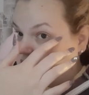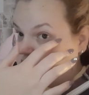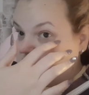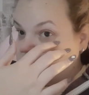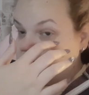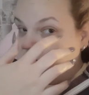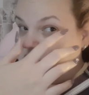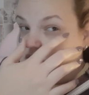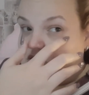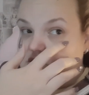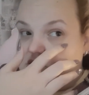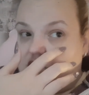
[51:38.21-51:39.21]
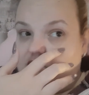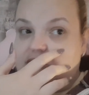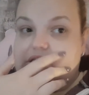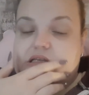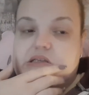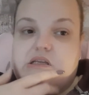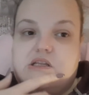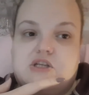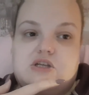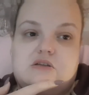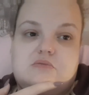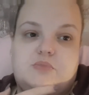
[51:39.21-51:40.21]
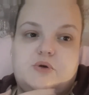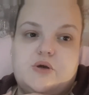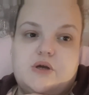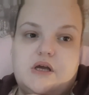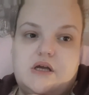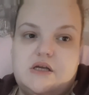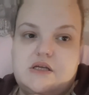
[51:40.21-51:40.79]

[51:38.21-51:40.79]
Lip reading: done so I can start Mrs. Hinch's book.